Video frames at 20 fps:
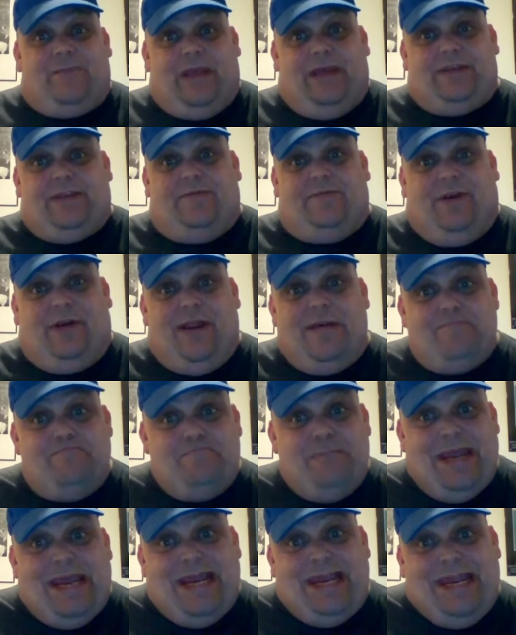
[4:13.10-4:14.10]
has a very
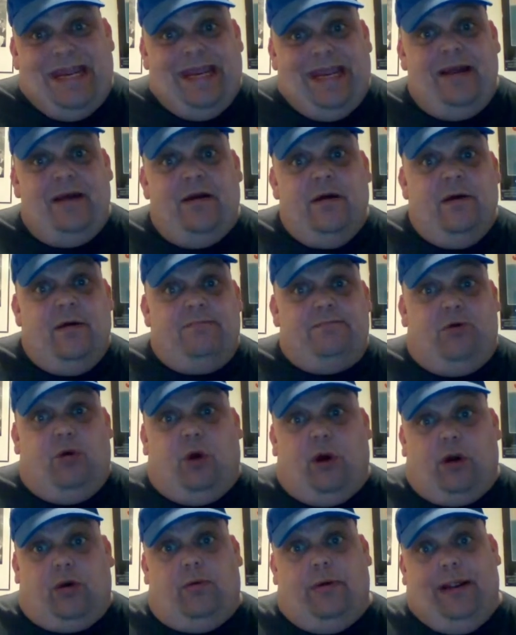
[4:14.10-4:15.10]
meaty
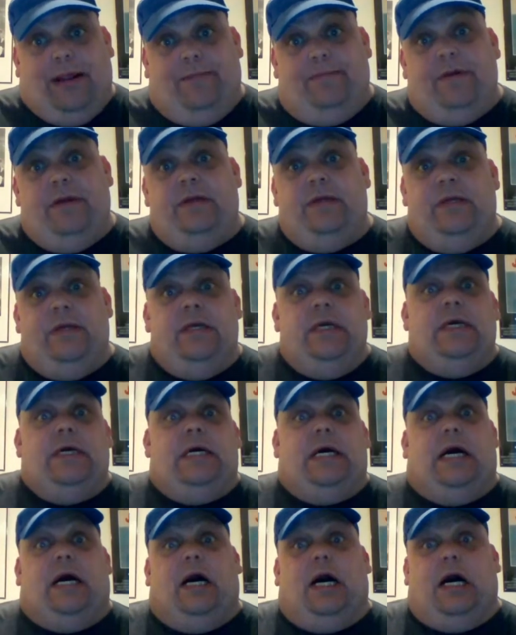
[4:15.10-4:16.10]
pork rib
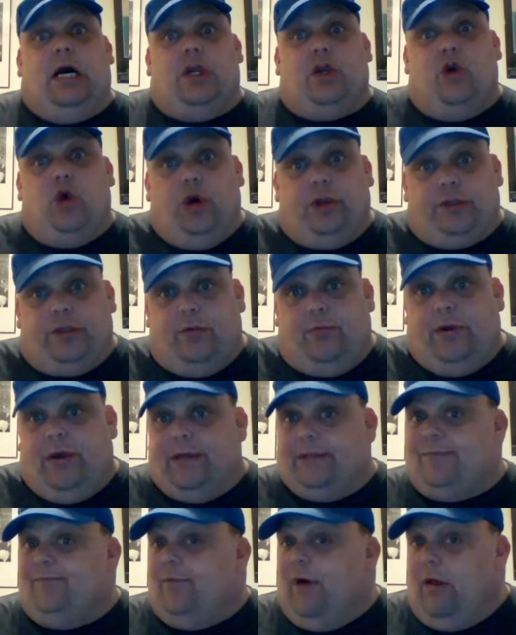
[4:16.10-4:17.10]
uh, cooked to where
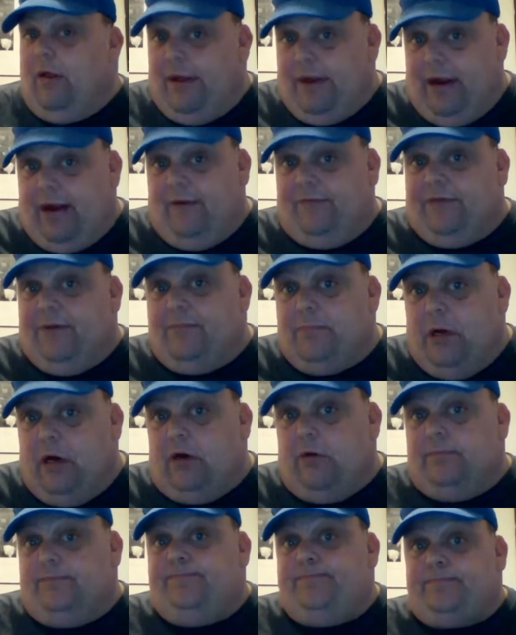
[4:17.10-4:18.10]
it's falling off the
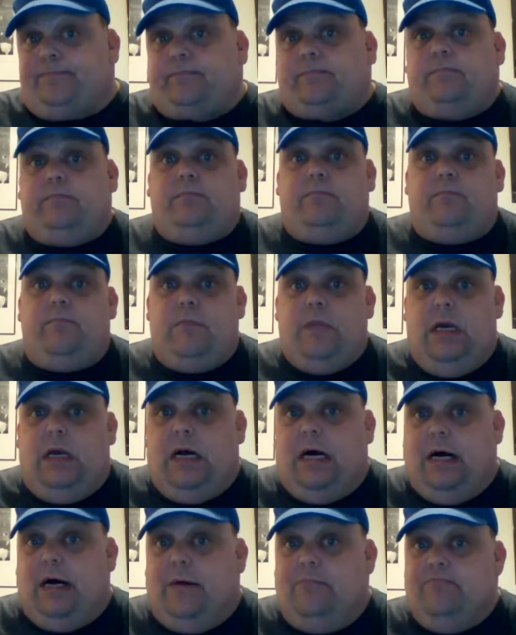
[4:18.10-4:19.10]
bone.
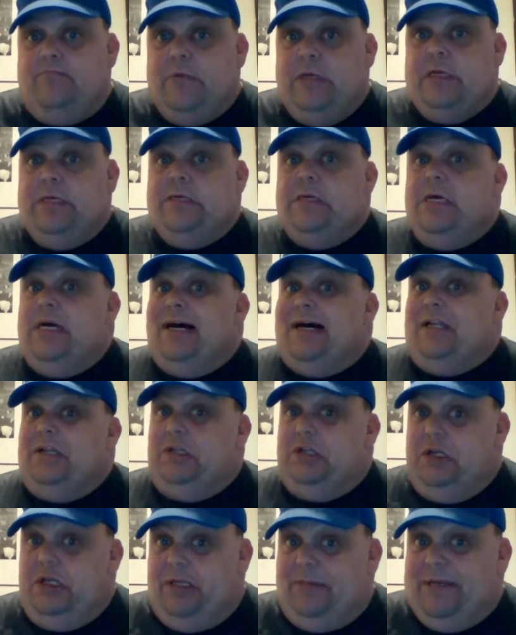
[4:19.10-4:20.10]
Um, a
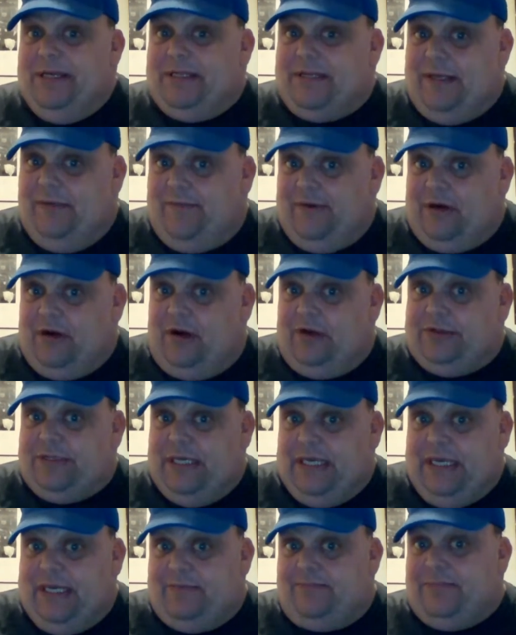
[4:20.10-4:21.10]
little bit difficult to
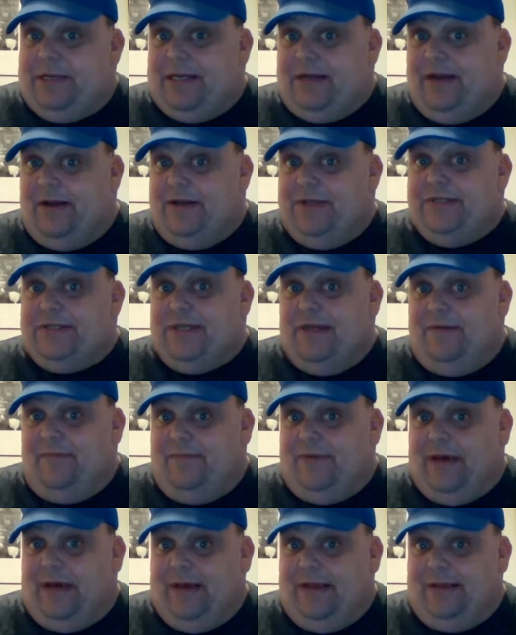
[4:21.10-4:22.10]
eat because
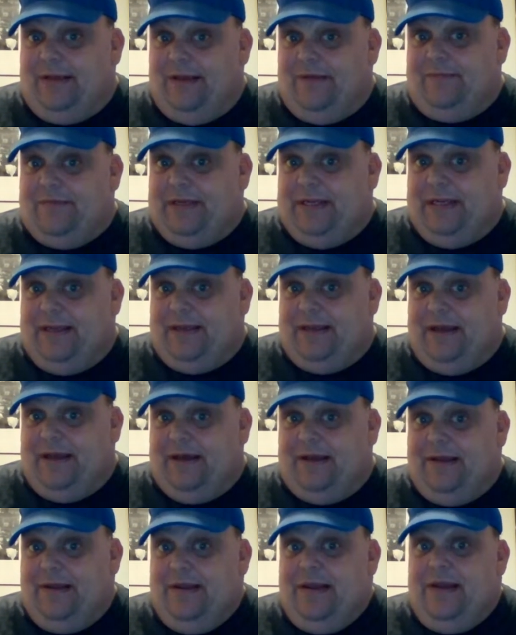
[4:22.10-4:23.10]
of, uh, of the
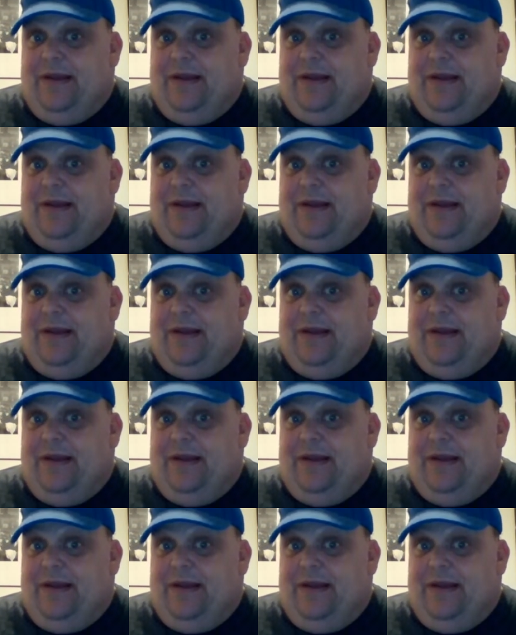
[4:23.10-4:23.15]
uh,